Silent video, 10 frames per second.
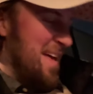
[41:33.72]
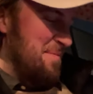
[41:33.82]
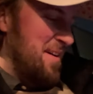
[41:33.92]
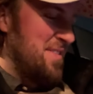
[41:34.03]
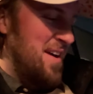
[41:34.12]

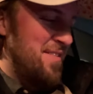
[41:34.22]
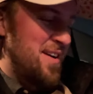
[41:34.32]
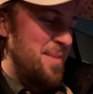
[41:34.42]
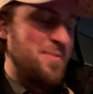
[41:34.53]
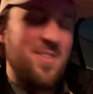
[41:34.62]
I'm gonna have to have a
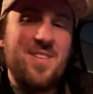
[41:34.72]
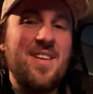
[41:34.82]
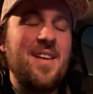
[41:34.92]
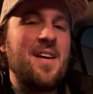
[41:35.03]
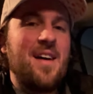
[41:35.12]
couple.
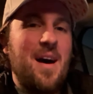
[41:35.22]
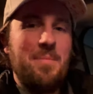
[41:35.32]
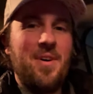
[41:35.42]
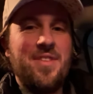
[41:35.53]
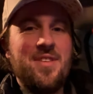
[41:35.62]
I
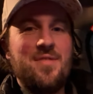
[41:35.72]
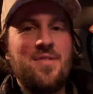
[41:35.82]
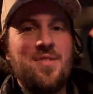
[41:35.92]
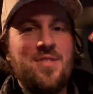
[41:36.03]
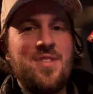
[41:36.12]
bought this
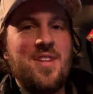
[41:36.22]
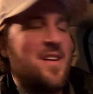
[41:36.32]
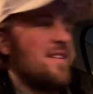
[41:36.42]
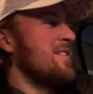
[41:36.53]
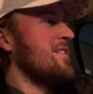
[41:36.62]
for
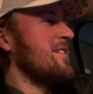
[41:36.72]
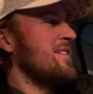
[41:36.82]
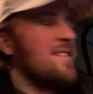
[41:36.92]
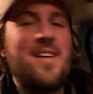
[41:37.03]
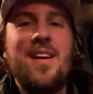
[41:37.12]
Christiana.
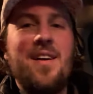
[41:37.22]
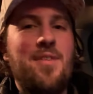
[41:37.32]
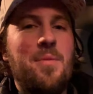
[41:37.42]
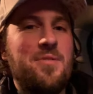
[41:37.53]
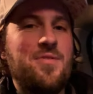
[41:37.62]
I've
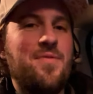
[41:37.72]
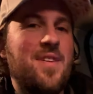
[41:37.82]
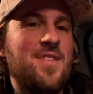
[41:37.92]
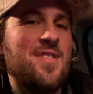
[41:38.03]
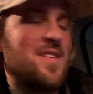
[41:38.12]
almost
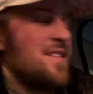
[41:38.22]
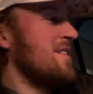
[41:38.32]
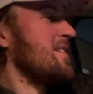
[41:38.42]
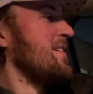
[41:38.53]
finished it.